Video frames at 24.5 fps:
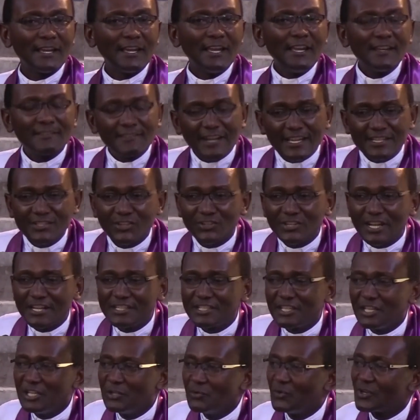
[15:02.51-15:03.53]
He wrestled
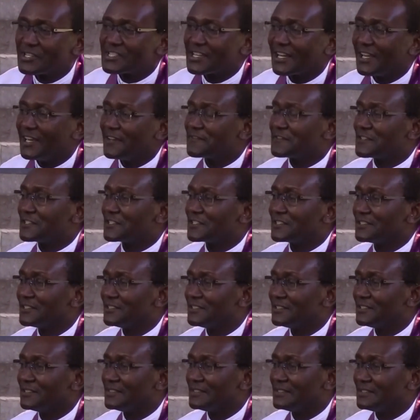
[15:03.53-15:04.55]
until he was left
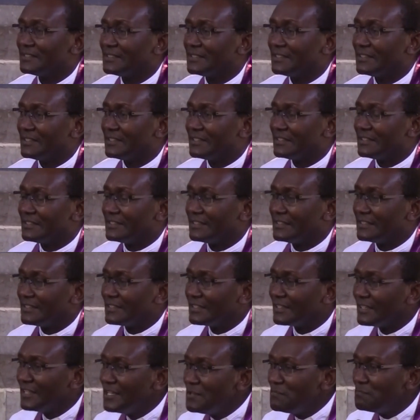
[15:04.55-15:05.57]

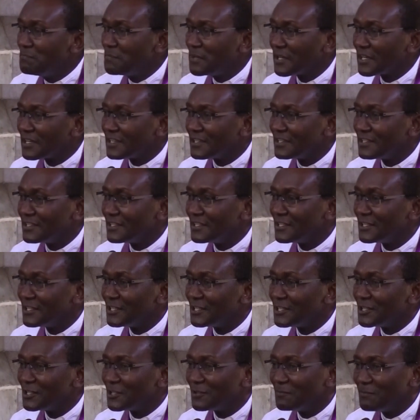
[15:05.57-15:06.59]
limping,
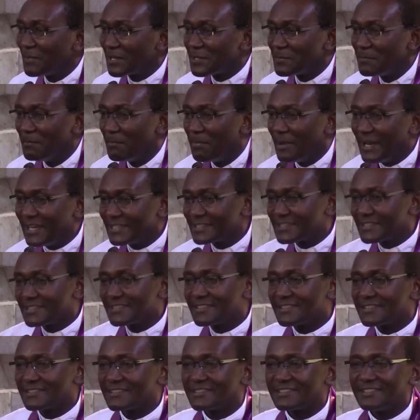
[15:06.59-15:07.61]
but
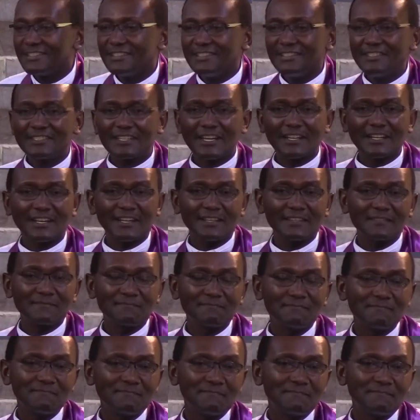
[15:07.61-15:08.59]
blessed eternally.